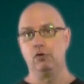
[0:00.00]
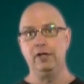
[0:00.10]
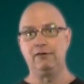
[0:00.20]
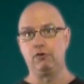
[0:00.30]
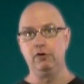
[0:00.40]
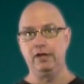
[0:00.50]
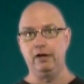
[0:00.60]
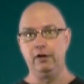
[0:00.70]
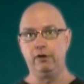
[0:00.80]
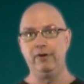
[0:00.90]
so let's look at
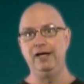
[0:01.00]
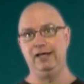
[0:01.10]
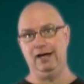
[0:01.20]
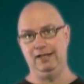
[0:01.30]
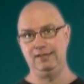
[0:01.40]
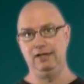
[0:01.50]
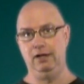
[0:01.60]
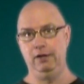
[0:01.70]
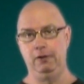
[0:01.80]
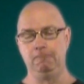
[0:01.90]
our gray cast
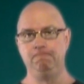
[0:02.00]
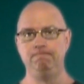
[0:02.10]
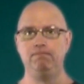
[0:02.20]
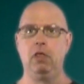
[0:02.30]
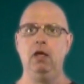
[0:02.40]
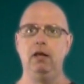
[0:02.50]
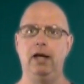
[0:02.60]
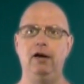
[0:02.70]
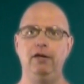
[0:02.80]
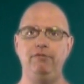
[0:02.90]
iron.
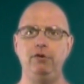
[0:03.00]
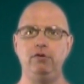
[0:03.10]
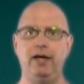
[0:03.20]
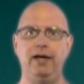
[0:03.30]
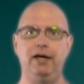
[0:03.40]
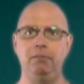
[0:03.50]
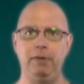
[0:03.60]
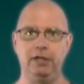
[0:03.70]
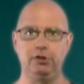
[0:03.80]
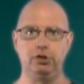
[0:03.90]
Now, if you take a
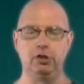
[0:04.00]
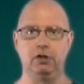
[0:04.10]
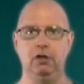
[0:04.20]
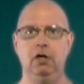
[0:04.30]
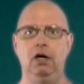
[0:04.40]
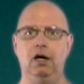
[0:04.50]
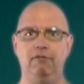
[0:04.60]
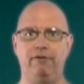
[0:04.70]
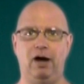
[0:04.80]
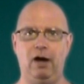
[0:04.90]
mixture
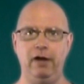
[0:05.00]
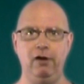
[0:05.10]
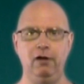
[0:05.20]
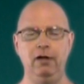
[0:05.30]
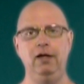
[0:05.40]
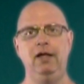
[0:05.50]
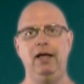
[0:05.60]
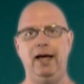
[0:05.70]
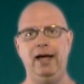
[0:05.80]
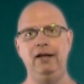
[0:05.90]
of iron
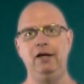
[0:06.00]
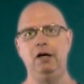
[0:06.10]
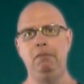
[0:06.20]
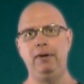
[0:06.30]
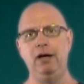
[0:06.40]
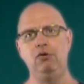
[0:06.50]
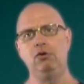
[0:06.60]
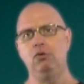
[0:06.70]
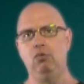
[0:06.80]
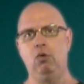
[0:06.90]
and about
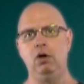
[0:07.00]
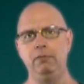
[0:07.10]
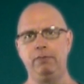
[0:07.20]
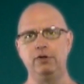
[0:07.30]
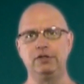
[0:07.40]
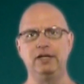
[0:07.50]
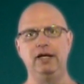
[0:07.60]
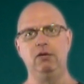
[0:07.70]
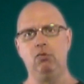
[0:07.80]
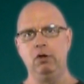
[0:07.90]

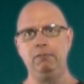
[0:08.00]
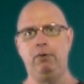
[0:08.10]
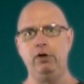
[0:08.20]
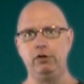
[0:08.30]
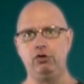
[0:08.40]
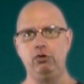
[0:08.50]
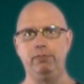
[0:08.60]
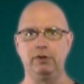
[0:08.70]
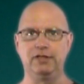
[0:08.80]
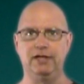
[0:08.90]
1.7 to
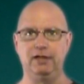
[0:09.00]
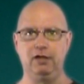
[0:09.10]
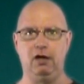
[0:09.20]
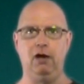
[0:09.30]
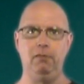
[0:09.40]
4.5%